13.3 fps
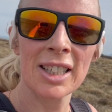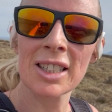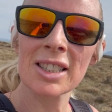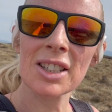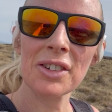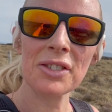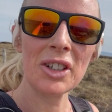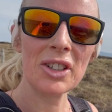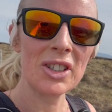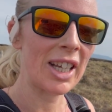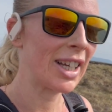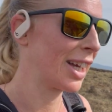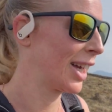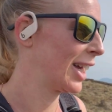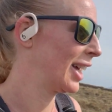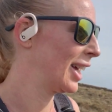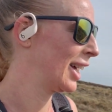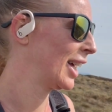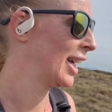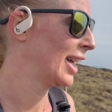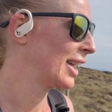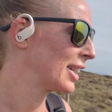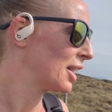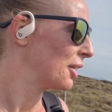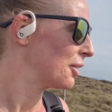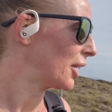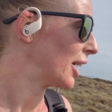So it feels like
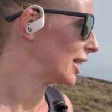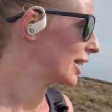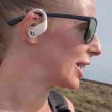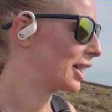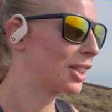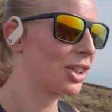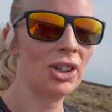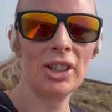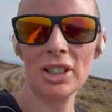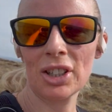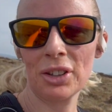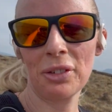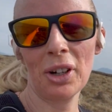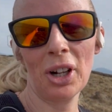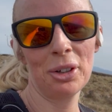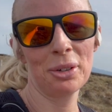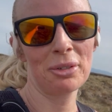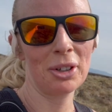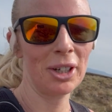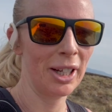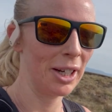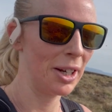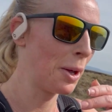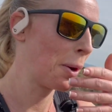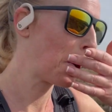finally kind of got into the flow of running.